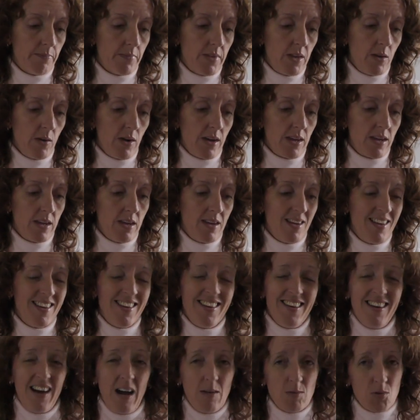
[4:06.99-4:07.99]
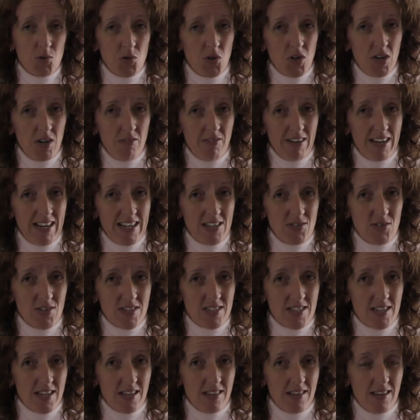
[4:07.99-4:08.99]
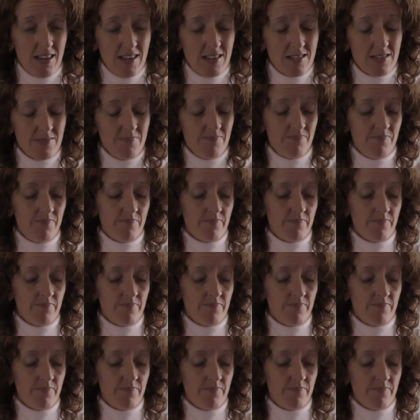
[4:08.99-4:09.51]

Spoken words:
Anyway, I'm sure you're not really interested in this.